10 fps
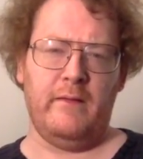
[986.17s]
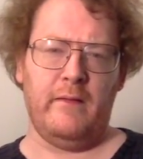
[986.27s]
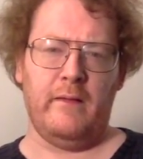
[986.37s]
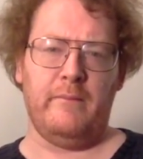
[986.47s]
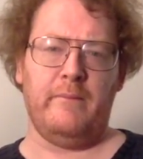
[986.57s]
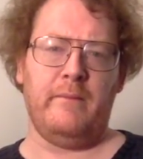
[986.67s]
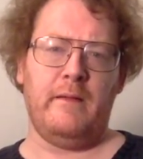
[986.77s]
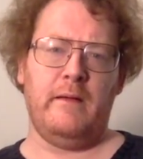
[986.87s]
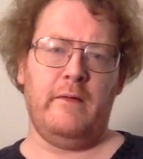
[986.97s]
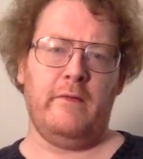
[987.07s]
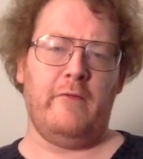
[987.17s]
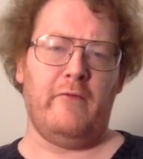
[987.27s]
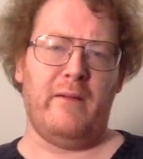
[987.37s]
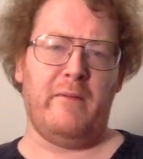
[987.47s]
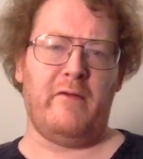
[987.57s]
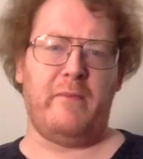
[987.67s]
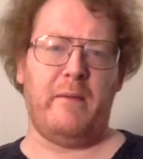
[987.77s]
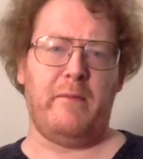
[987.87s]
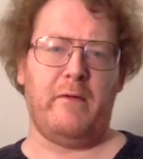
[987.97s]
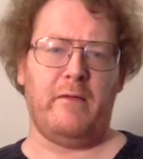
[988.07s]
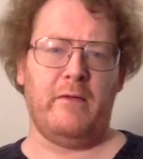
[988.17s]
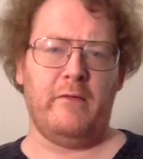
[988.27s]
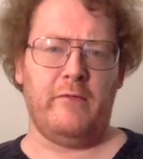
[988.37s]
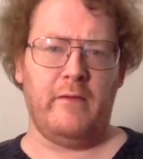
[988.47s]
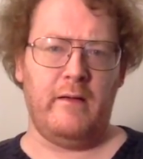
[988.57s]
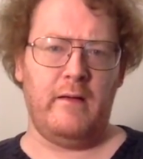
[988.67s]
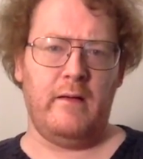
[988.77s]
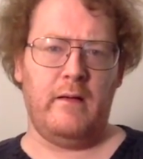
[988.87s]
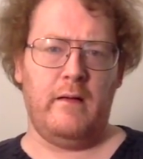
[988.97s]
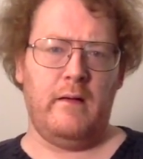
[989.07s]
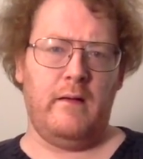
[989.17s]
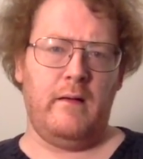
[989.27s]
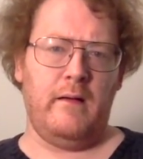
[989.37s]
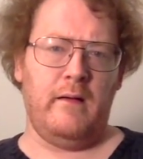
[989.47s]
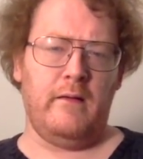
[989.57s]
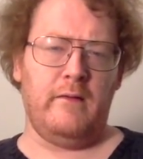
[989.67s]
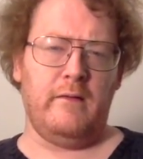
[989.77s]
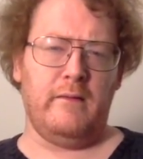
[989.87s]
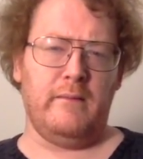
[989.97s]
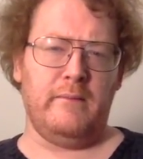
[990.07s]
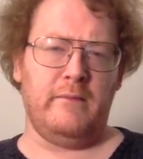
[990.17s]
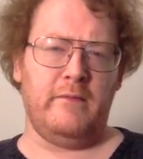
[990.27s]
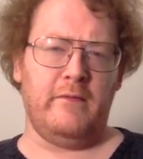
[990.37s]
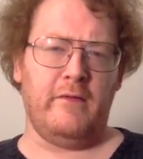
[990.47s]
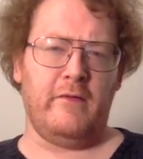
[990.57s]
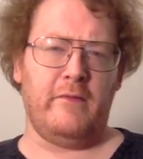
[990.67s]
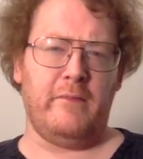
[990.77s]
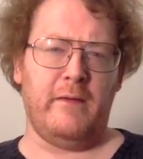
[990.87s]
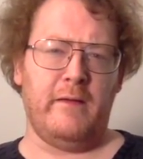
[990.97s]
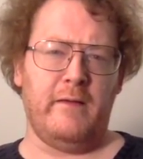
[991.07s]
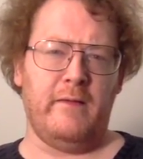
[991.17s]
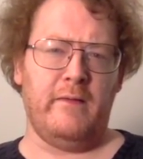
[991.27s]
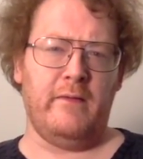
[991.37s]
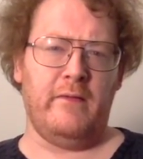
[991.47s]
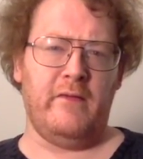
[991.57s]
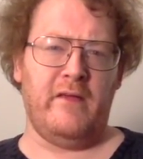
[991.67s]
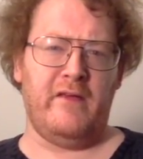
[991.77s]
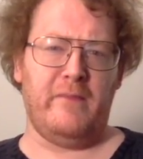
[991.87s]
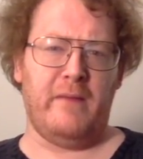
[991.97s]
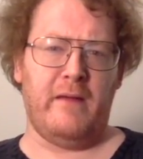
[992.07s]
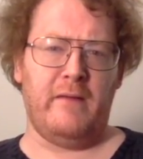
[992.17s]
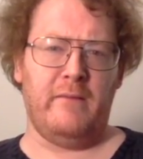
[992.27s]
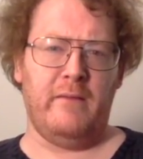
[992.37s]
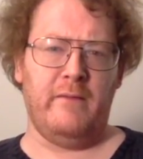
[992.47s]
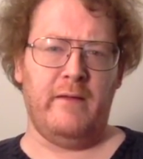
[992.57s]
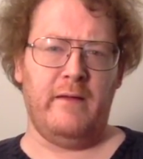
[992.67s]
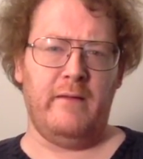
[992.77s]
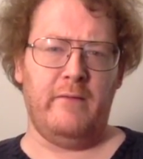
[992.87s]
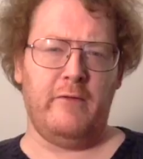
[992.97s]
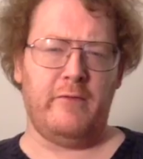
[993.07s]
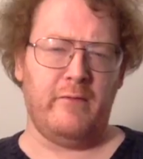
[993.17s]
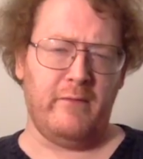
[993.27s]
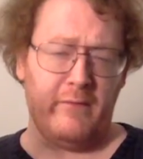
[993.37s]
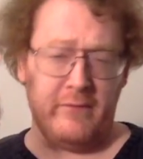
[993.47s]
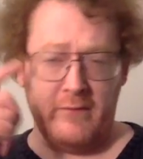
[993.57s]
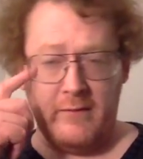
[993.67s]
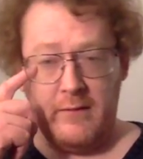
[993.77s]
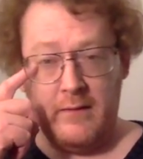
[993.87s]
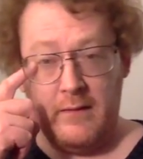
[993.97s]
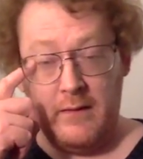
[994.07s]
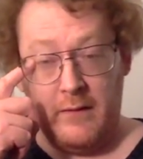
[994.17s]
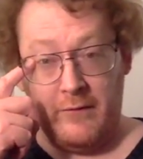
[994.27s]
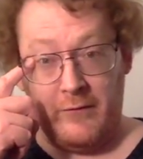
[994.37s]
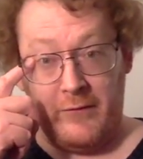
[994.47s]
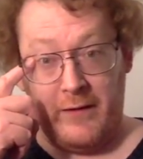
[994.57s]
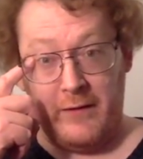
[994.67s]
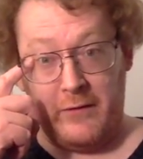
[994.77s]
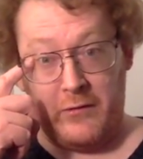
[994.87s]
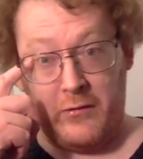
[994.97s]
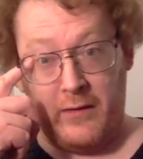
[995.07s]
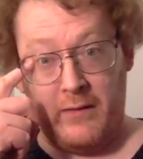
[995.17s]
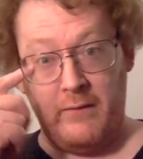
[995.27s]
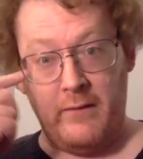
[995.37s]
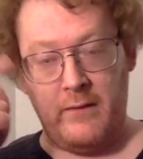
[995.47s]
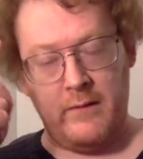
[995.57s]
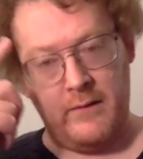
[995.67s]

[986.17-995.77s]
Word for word: Um, the Dreamers by Bertolucci, and um, she's also been in the James Bond movie. Which one was it? It was a Daniel Craig one.